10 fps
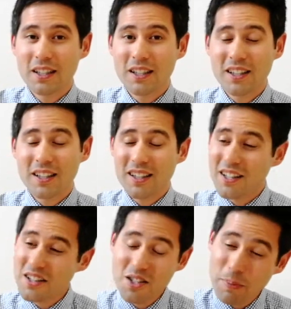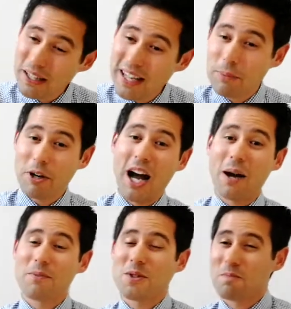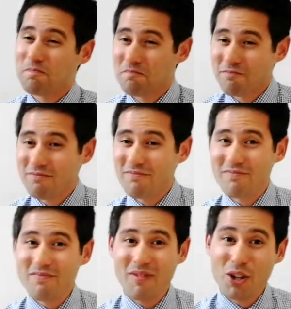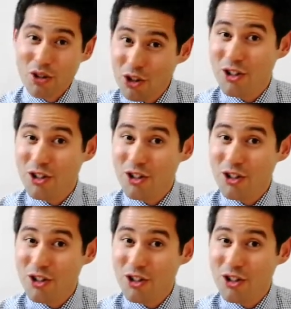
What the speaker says: It's a bit like perhaps you